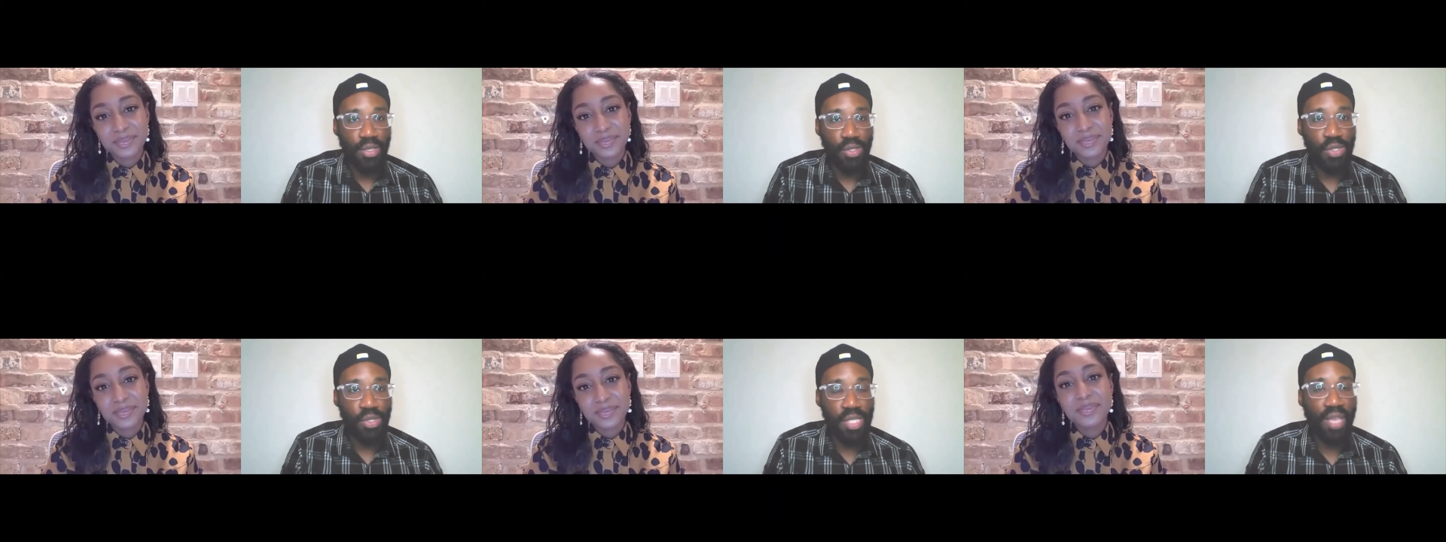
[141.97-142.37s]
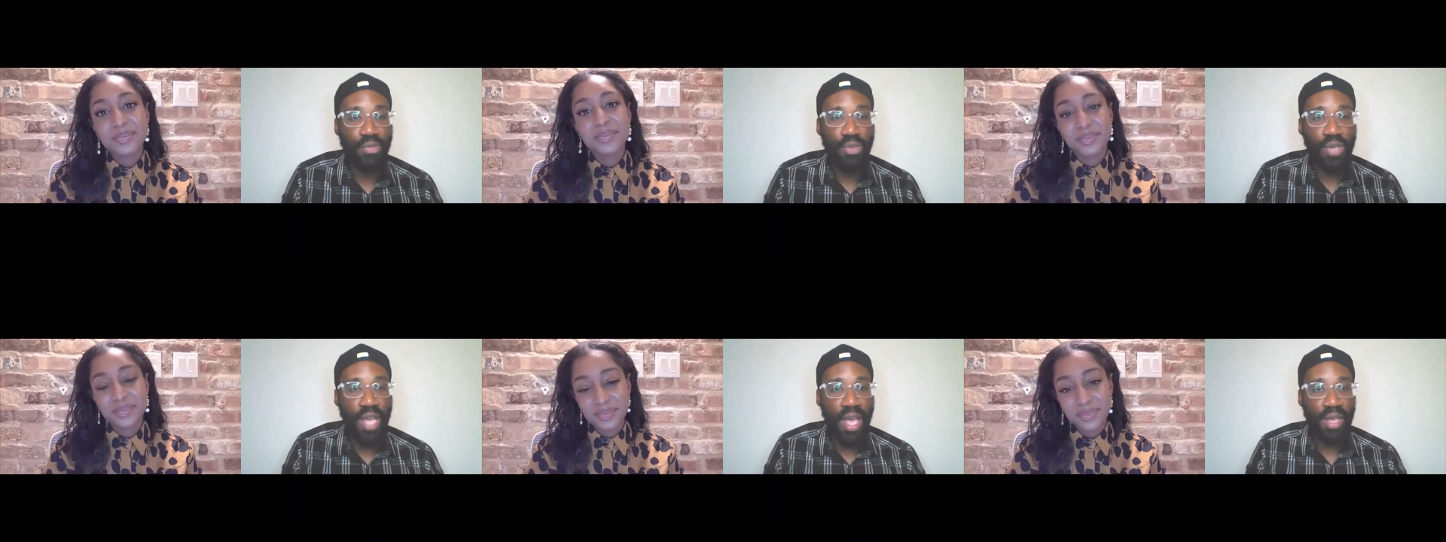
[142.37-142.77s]
Speaker 1: So say
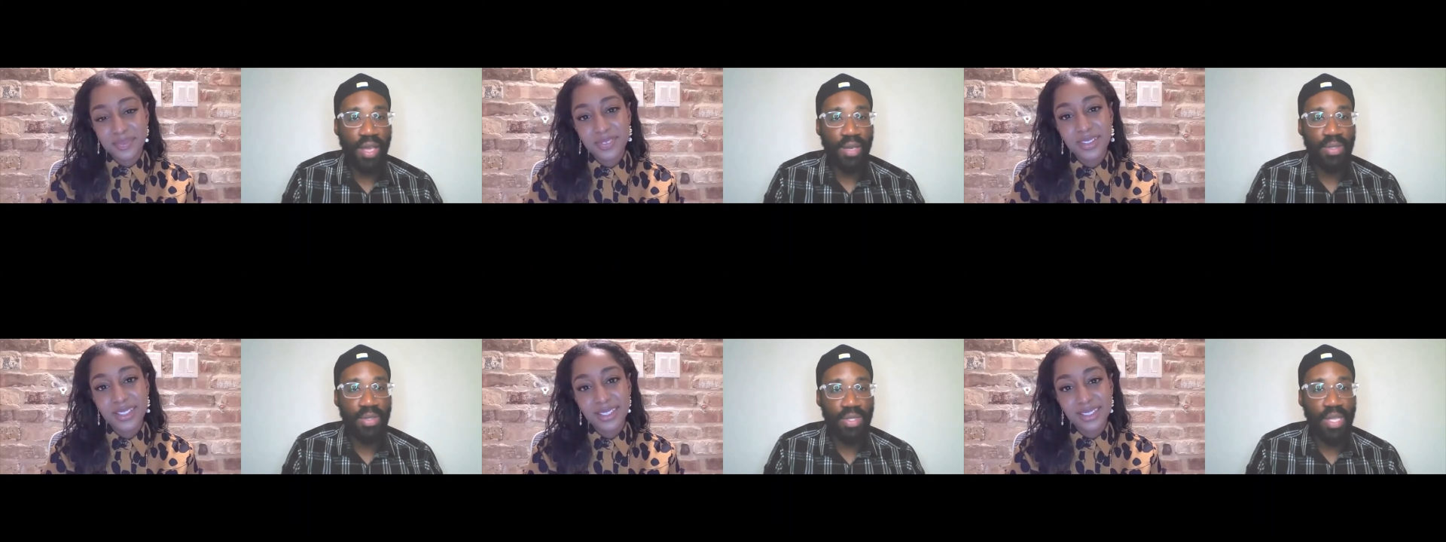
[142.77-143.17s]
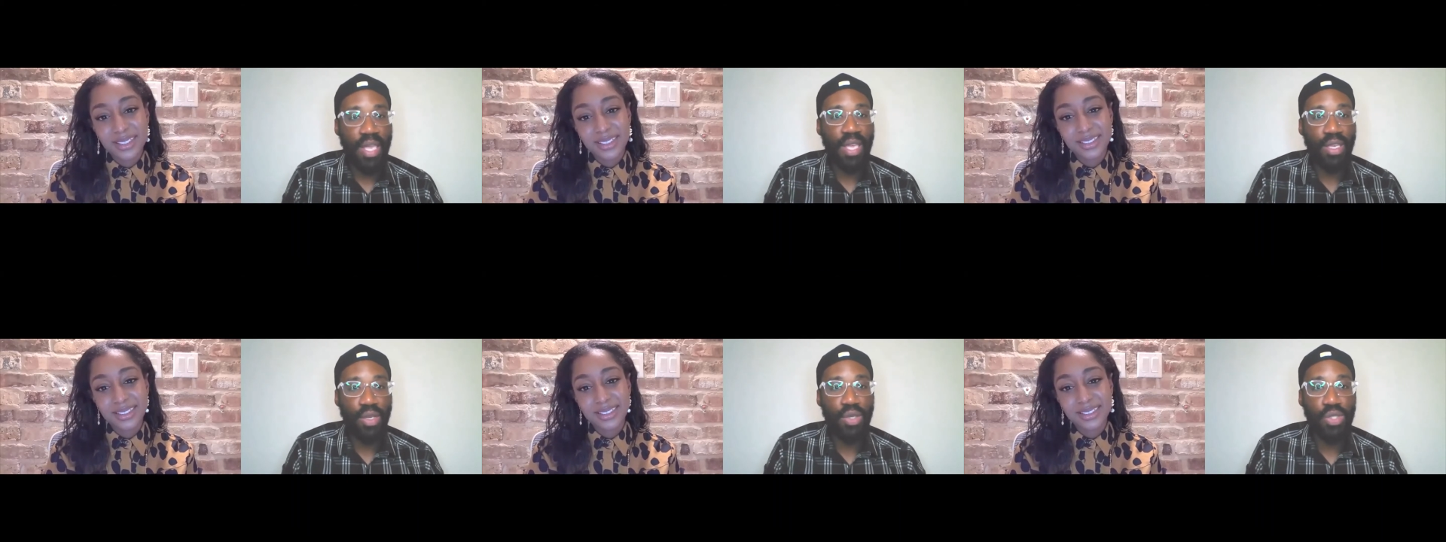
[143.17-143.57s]
if you're not,
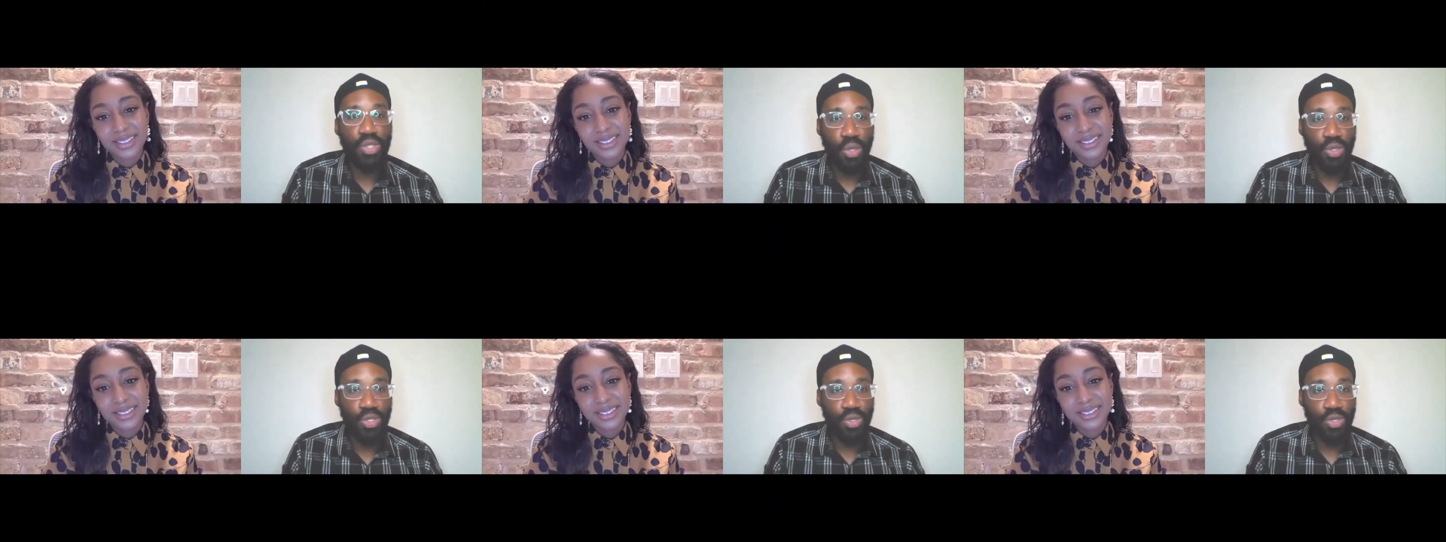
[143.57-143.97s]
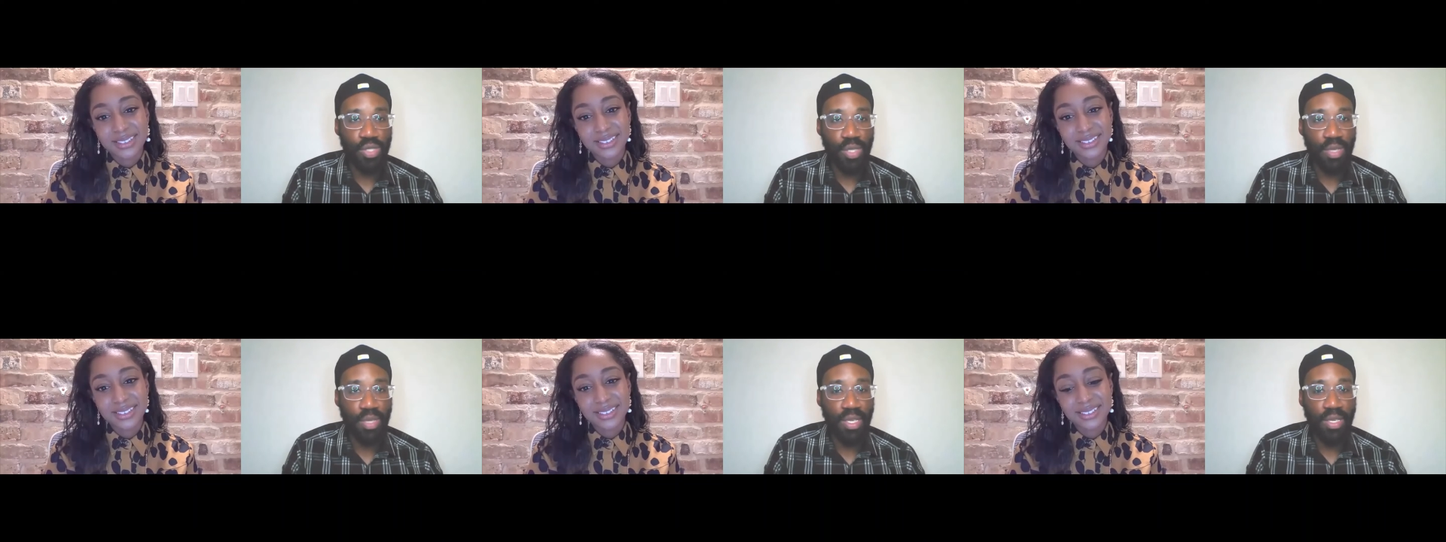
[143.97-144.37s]
say you're a surgeon or
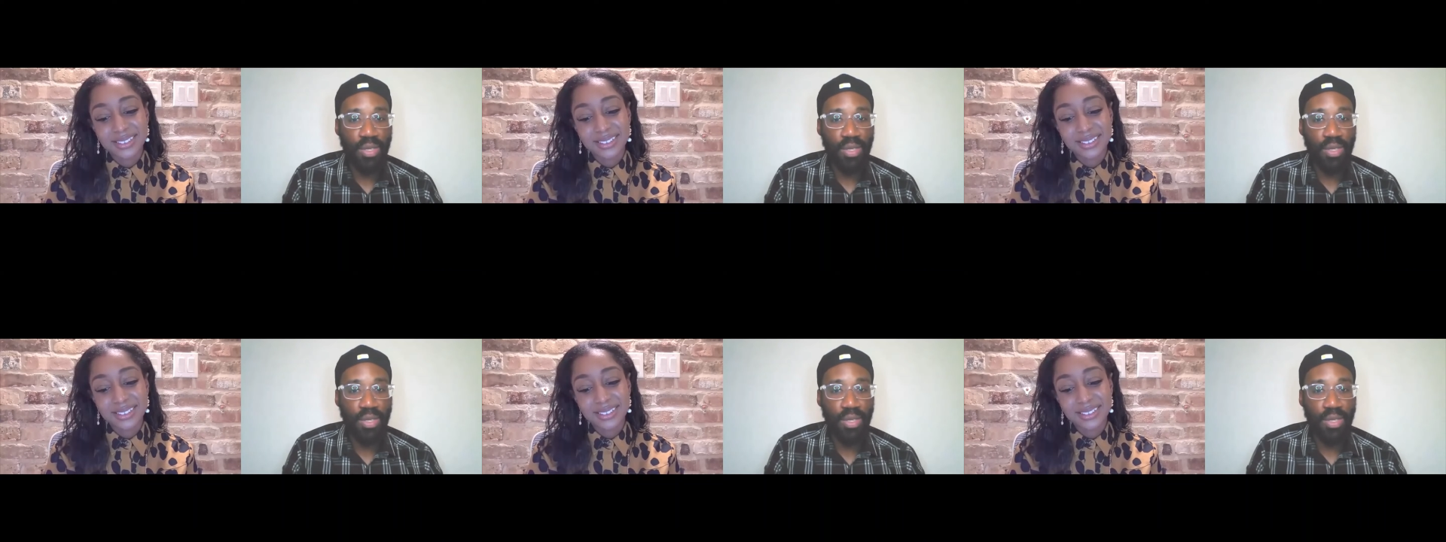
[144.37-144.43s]
something,